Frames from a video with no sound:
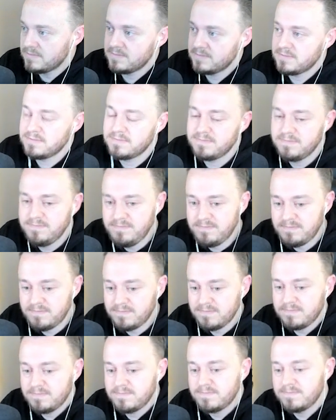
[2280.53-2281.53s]

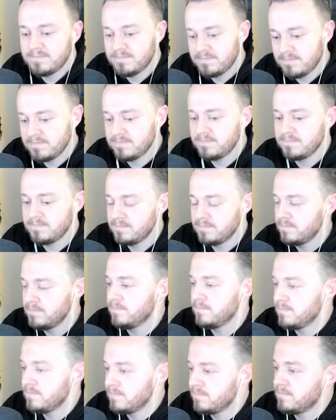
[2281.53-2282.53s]

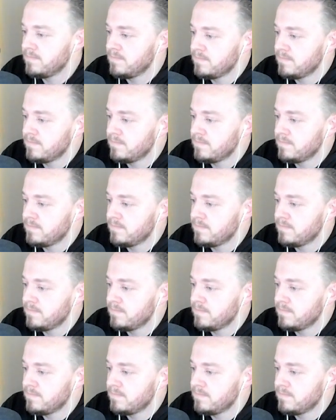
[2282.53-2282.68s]
No words are spoken by the person on screen.